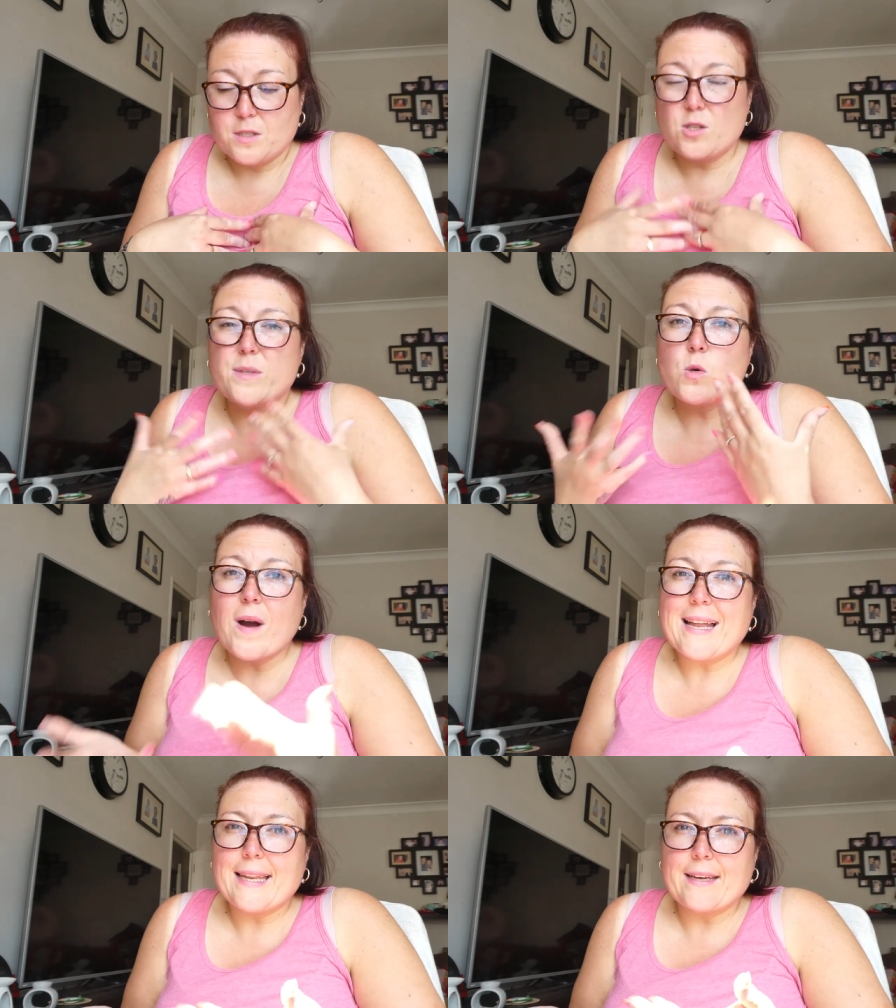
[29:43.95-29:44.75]
So it's
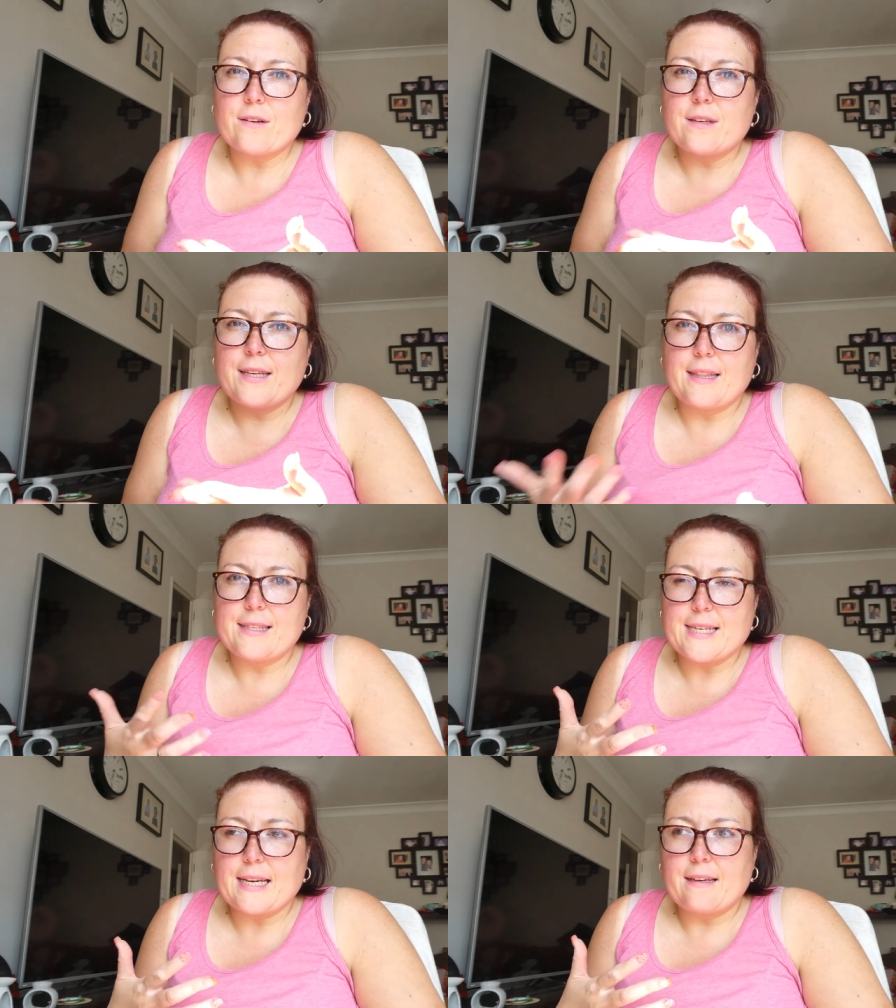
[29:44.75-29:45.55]
quite late in
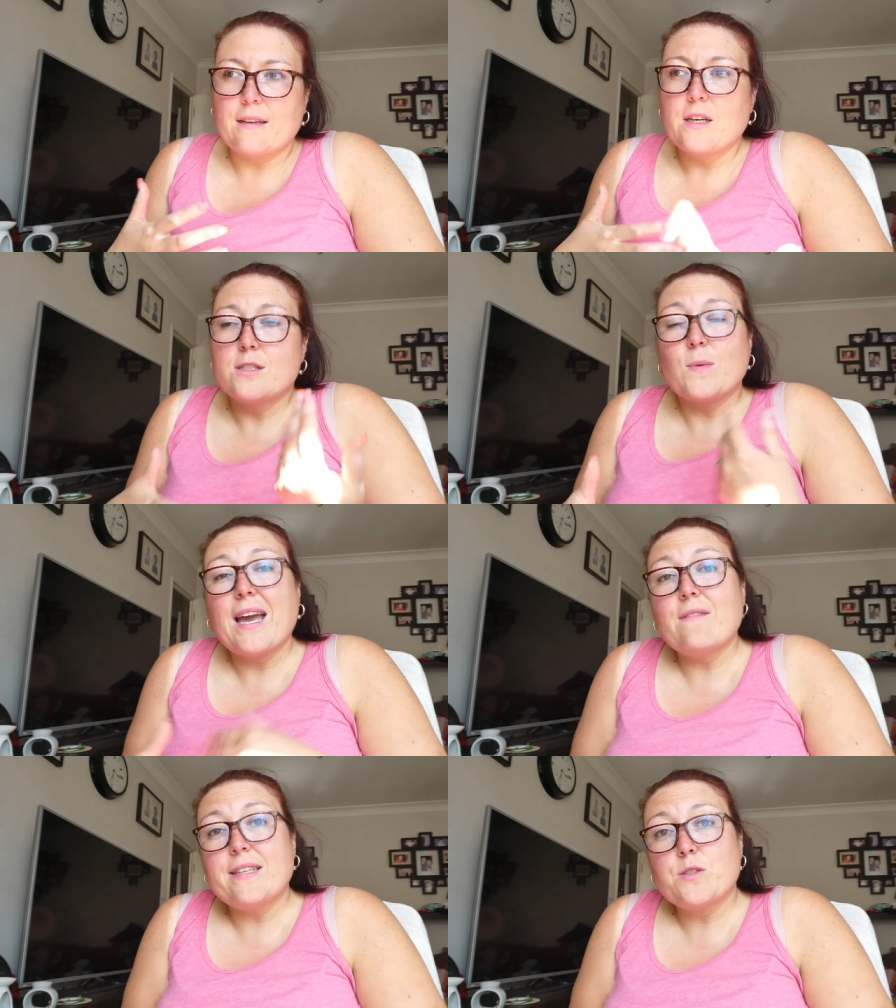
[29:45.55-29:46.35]
the day. So we
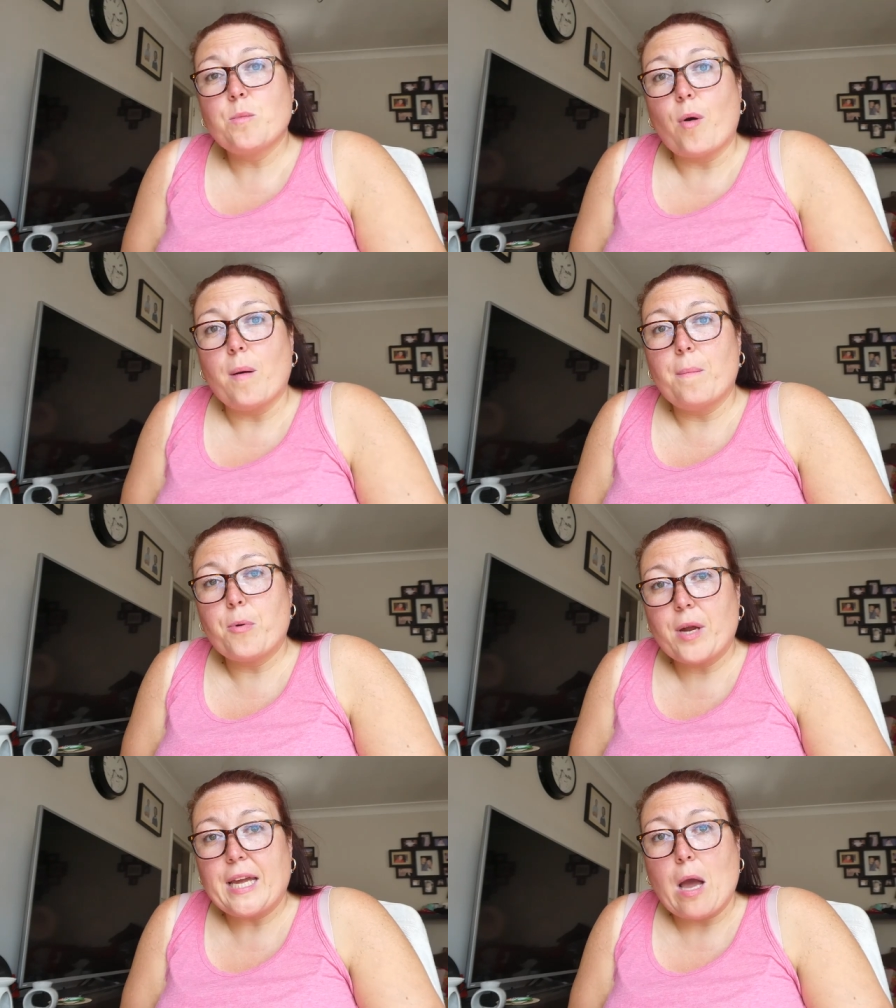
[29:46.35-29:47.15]
have a little
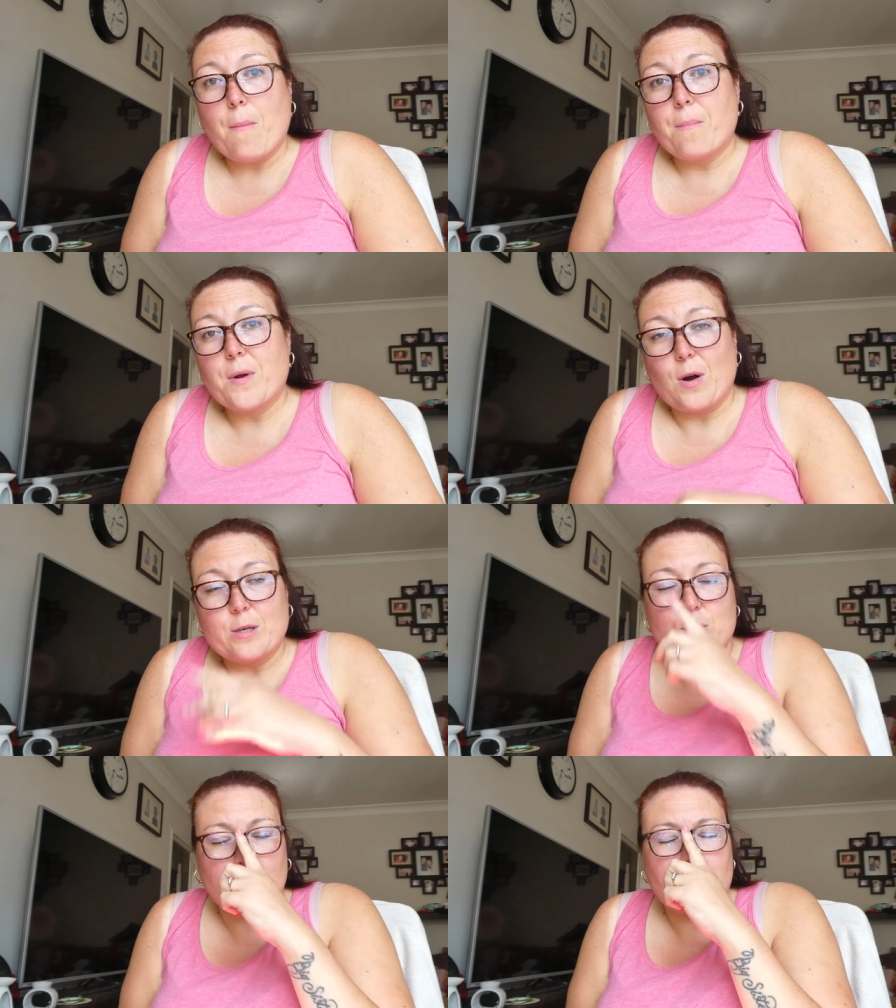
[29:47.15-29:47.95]

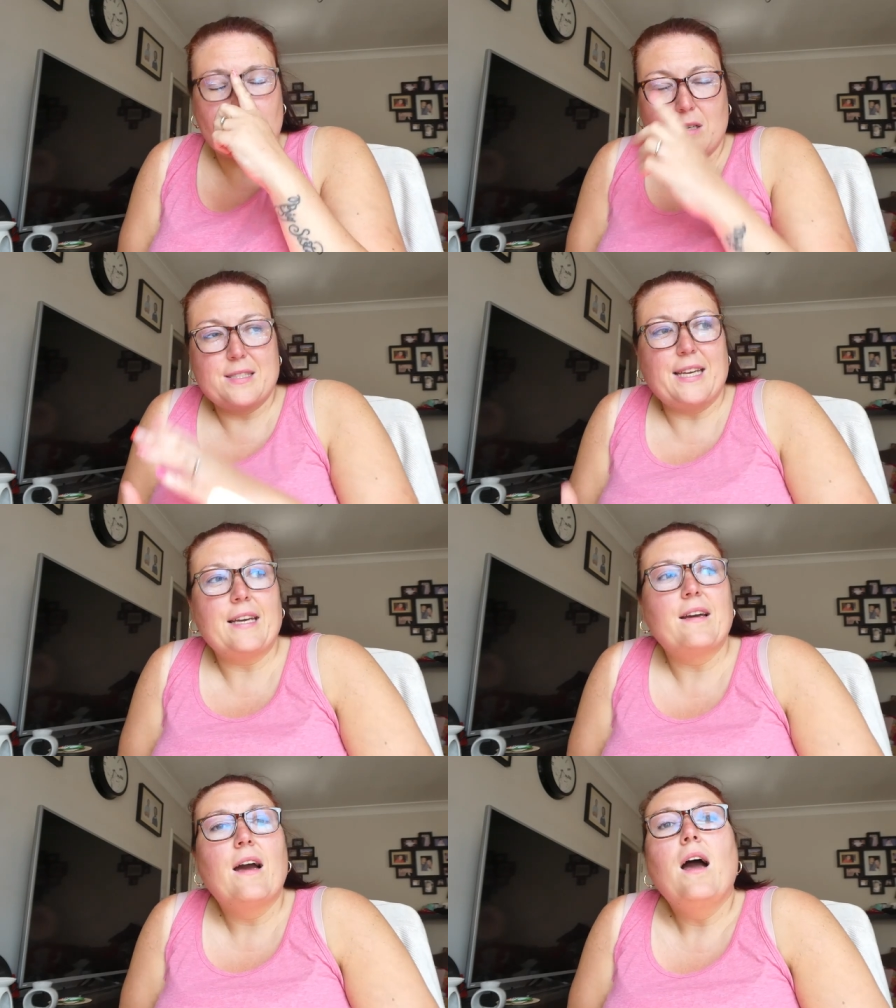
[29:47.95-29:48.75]
pre-cast on
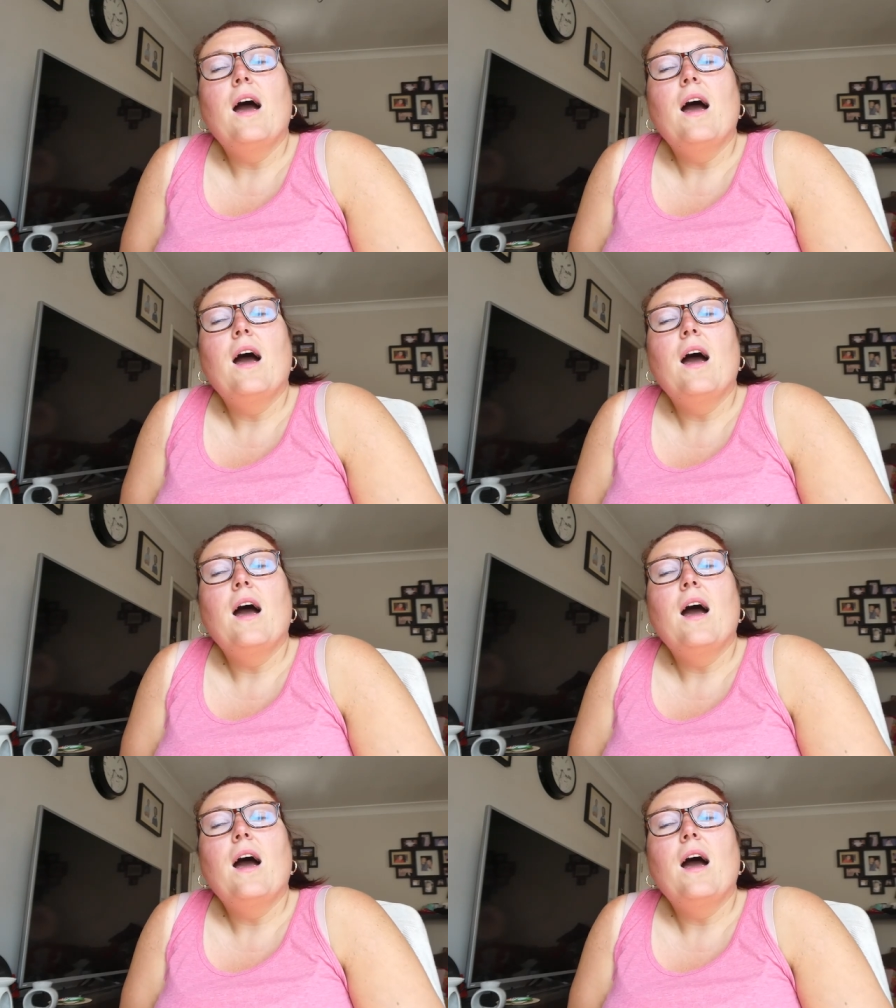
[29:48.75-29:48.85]
party.